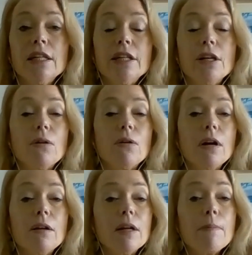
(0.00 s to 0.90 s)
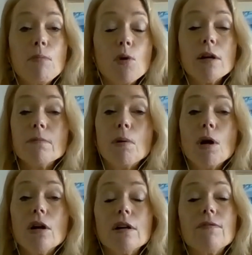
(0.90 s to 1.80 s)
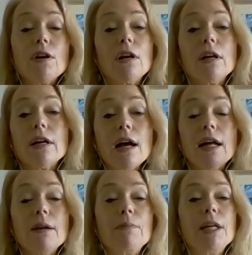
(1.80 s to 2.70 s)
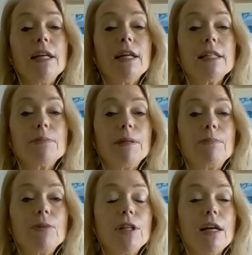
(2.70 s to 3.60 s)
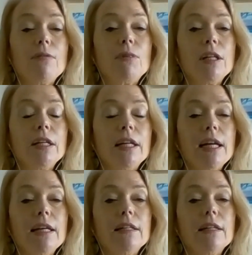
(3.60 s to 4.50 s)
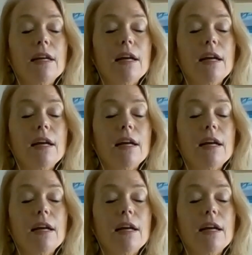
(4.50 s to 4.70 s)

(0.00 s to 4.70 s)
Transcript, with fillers: you know an important part of our economy as people that really can